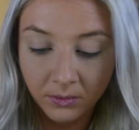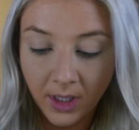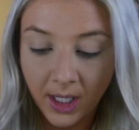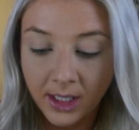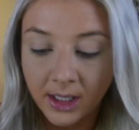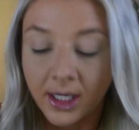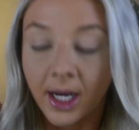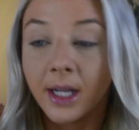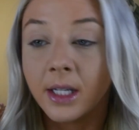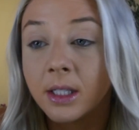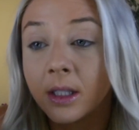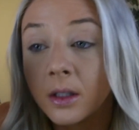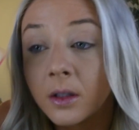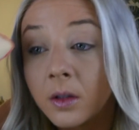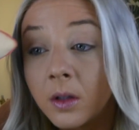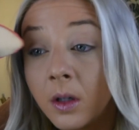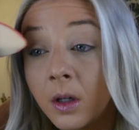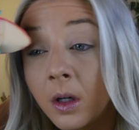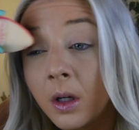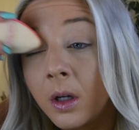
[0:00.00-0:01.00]
it's nice.
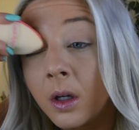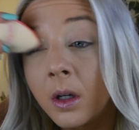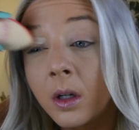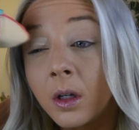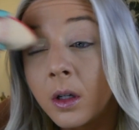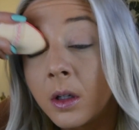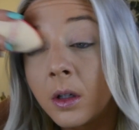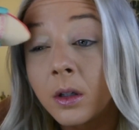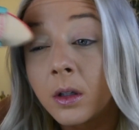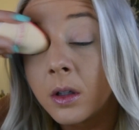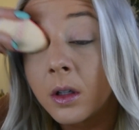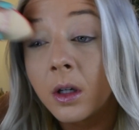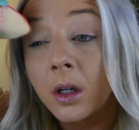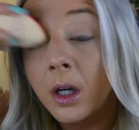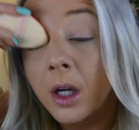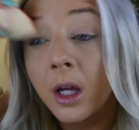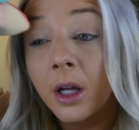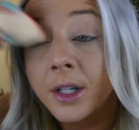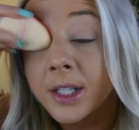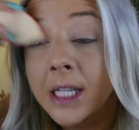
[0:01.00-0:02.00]

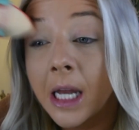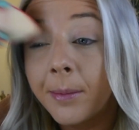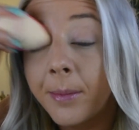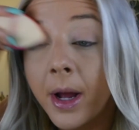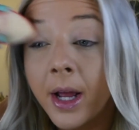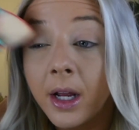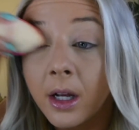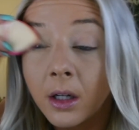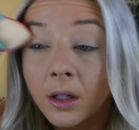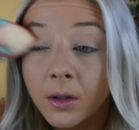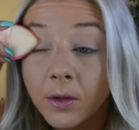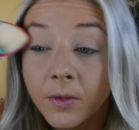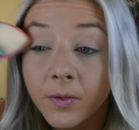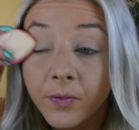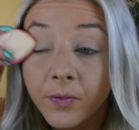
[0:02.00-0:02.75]
I'll set my